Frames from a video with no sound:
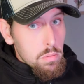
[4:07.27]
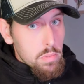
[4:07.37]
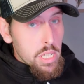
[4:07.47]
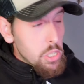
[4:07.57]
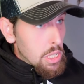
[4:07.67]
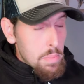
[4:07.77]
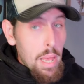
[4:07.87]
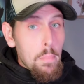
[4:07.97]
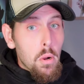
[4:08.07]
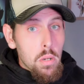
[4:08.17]
These are going to be
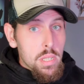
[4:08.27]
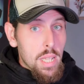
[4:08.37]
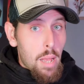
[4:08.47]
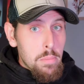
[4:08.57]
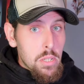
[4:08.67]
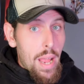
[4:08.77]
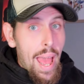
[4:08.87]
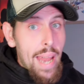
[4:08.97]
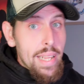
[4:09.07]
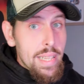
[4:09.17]
at Pokestops. They're
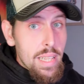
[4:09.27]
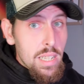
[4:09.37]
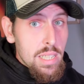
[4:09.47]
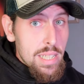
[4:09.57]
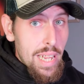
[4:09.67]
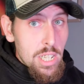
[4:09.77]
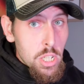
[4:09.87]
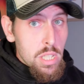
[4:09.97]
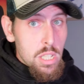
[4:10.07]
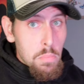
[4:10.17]
adding the
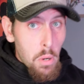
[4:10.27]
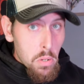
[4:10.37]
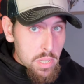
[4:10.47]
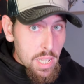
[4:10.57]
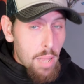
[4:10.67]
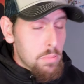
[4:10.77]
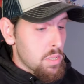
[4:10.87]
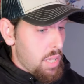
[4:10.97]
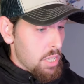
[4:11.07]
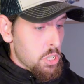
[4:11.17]
stations to
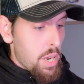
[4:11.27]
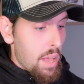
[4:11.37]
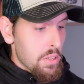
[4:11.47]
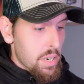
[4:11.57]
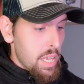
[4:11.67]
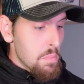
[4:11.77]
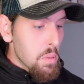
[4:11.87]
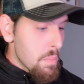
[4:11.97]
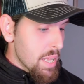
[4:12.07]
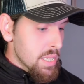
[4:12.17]
Pokestops. Not sure how they're going to
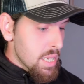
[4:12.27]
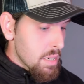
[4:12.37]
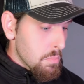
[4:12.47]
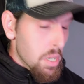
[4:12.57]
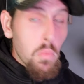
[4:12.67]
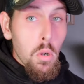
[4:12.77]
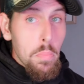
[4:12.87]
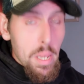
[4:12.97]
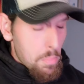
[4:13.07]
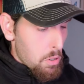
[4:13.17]
implement it, but it will
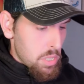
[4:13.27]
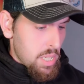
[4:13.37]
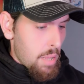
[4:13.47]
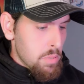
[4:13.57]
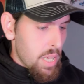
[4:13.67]
be at Pokestops.